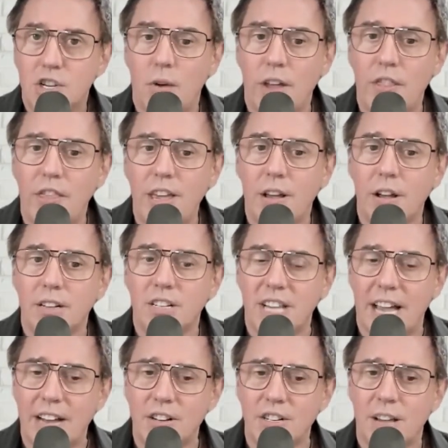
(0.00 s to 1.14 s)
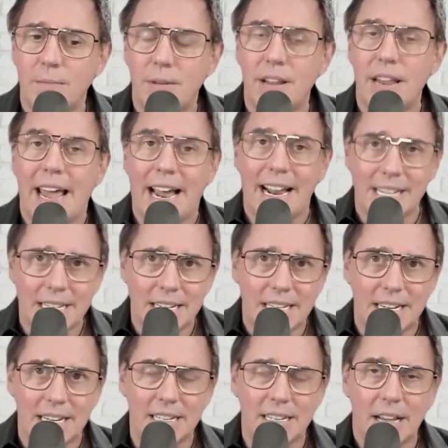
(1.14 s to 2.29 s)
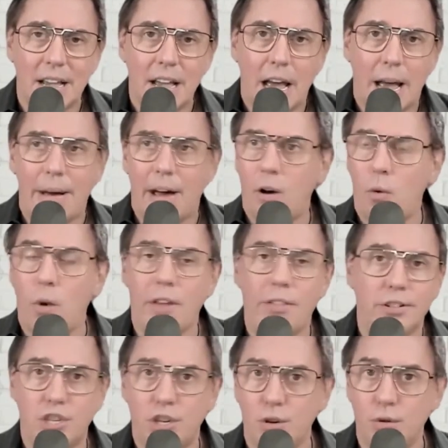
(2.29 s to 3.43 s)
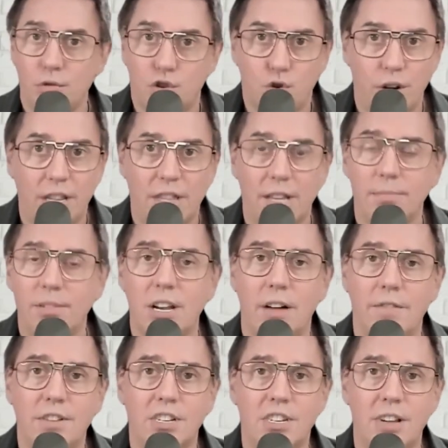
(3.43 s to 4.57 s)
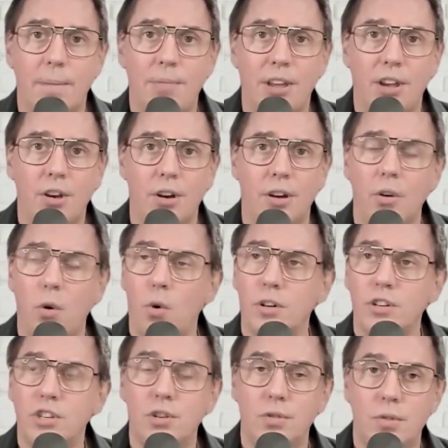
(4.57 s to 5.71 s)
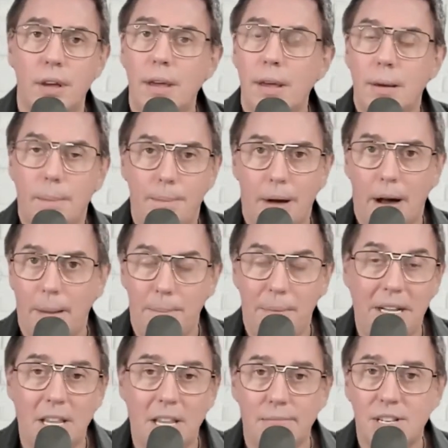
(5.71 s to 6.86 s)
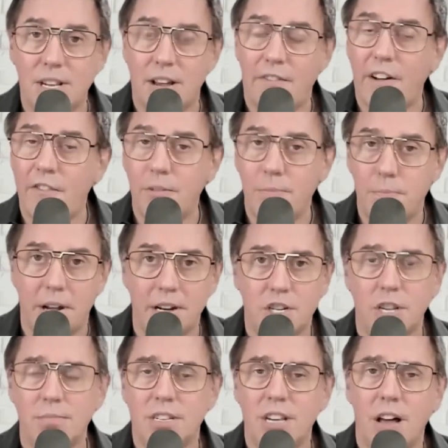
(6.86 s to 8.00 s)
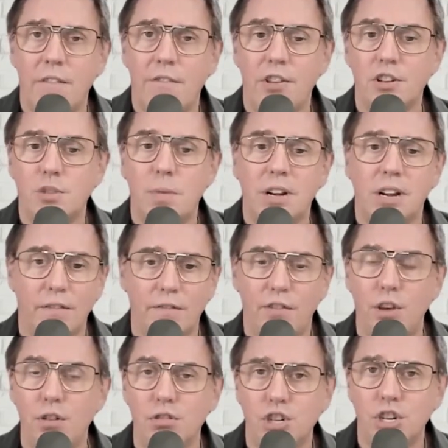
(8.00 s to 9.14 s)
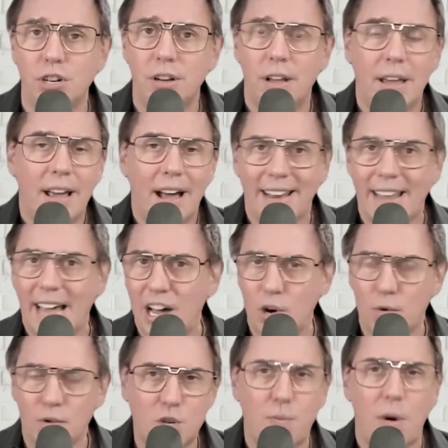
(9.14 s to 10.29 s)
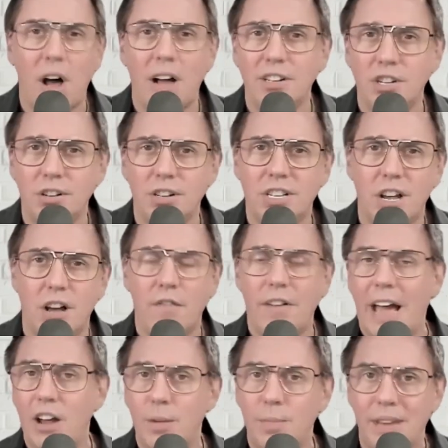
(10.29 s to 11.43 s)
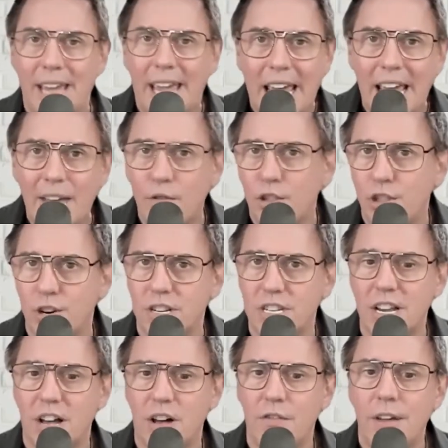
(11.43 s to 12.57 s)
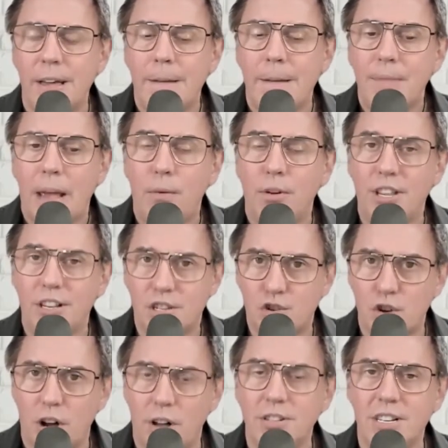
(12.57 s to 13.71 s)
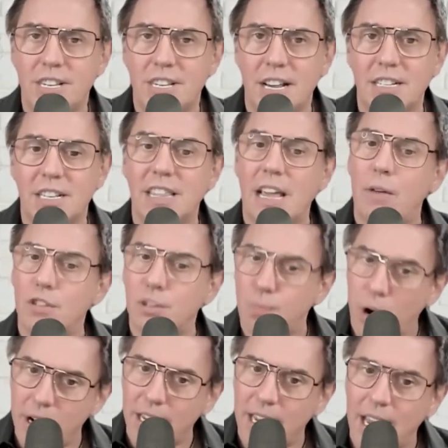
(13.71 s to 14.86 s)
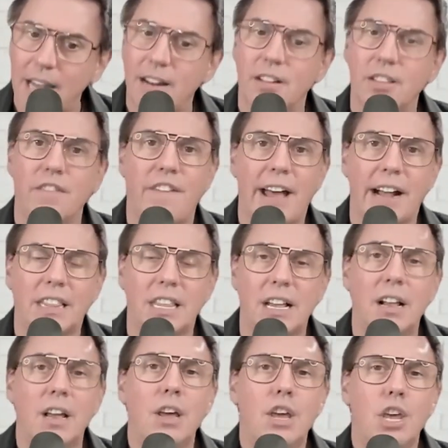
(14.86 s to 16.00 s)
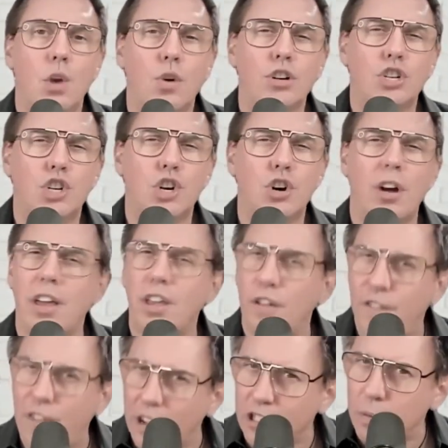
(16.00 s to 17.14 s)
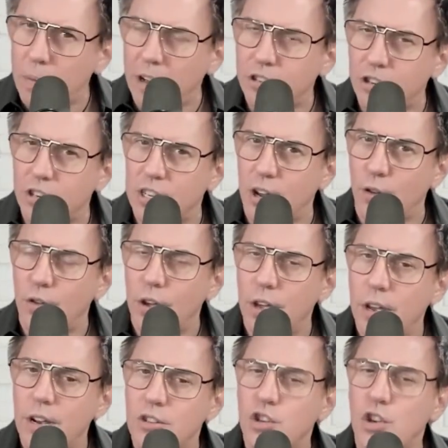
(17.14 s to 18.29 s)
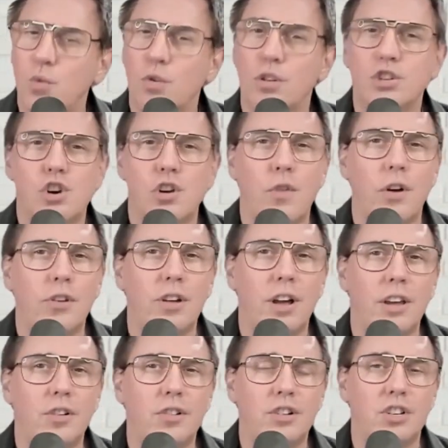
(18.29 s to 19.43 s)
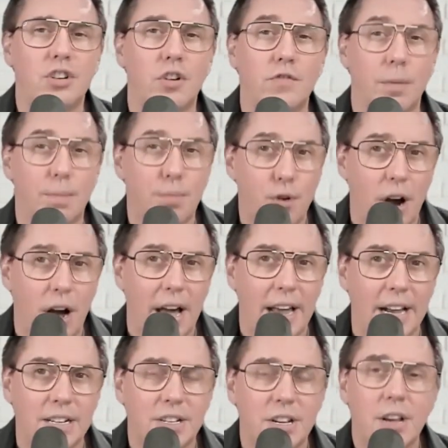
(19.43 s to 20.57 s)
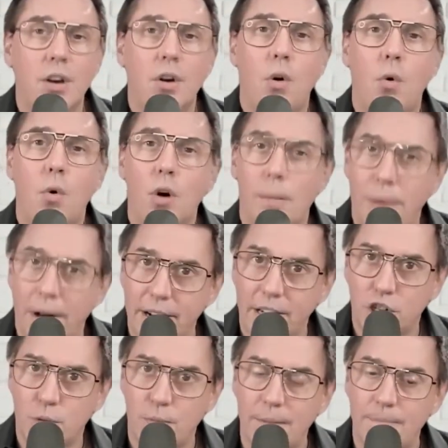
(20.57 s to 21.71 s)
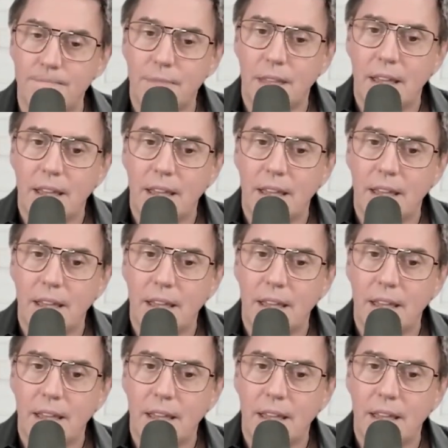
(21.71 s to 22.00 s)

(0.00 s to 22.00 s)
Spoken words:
So I think Sagittarius have been hesitant about whether to treat themselves to something good or to beat themselves up and punish themselves. There's been confusion on how to respond to yourself, how to behave with yourself. And what the astrology says that was predicated on the fact that you weren't sure how you felt about yourself. So you weren't sure whether or not you deserved a prize or a punishment.